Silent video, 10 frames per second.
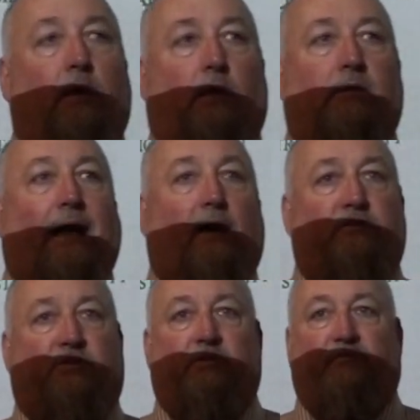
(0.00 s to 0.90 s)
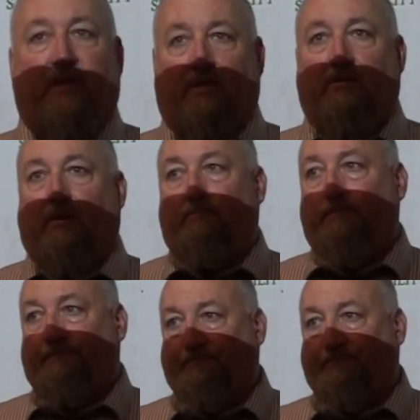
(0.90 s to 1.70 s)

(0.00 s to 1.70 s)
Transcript: allows the victim